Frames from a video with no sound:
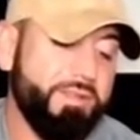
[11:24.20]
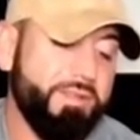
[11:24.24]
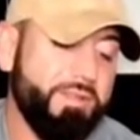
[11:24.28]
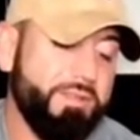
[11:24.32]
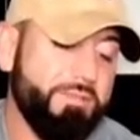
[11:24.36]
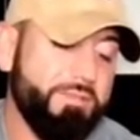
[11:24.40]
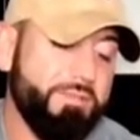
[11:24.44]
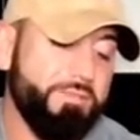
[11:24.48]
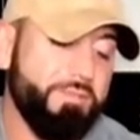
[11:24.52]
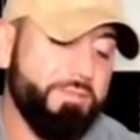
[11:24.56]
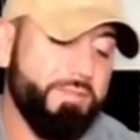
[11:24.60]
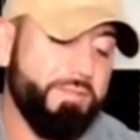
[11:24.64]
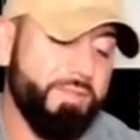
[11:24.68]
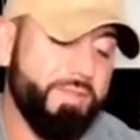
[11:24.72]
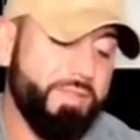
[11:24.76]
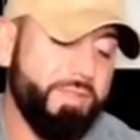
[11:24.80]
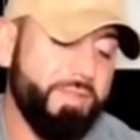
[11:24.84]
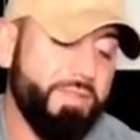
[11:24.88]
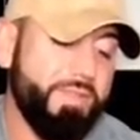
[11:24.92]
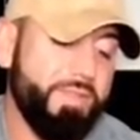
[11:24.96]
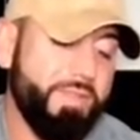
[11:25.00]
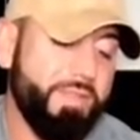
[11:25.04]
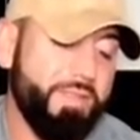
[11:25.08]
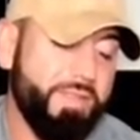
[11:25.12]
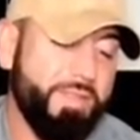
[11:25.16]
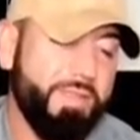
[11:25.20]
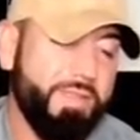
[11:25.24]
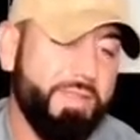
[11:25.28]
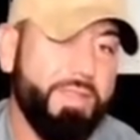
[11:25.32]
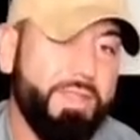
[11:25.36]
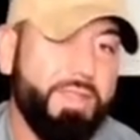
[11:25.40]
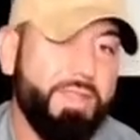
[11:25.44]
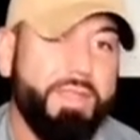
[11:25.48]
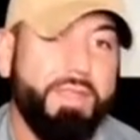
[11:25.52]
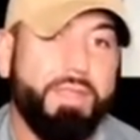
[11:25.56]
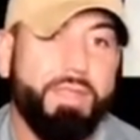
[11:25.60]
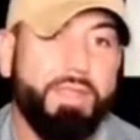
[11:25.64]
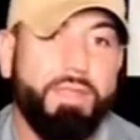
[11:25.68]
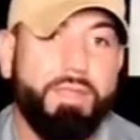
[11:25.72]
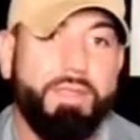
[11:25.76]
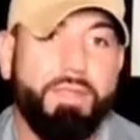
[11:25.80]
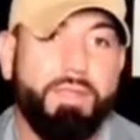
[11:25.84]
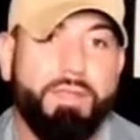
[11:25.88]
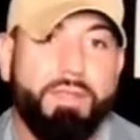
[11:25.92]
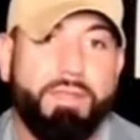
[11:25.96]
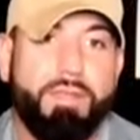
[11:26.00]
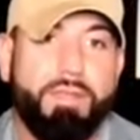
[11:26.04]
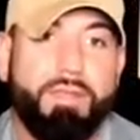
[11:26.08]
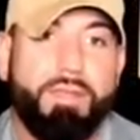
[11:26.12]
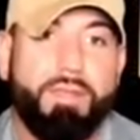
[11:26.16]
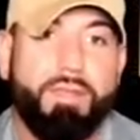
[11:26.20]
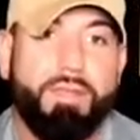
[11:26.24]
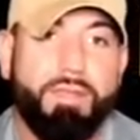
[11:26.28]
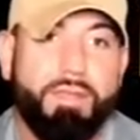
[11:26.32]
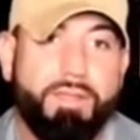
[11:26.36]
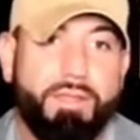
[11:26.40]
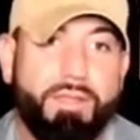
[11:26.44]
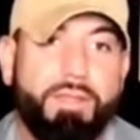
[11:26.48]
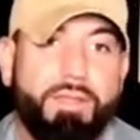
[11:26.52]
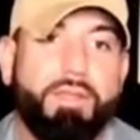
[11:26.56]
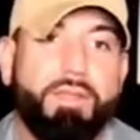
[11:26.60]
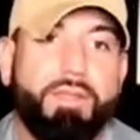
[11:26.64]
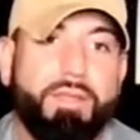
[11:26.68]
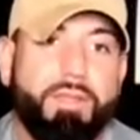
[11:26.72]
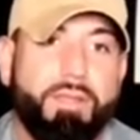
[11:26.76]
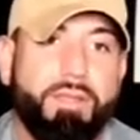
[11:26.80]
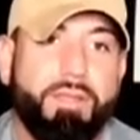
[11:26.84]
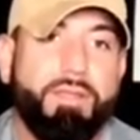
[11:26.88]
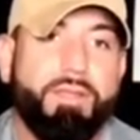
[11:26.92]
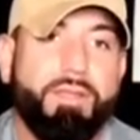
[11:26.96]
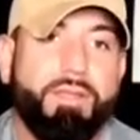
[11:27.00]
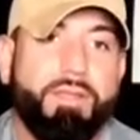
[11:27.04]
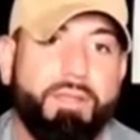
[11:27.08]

just hang in there, what I'm saying, so it gets better.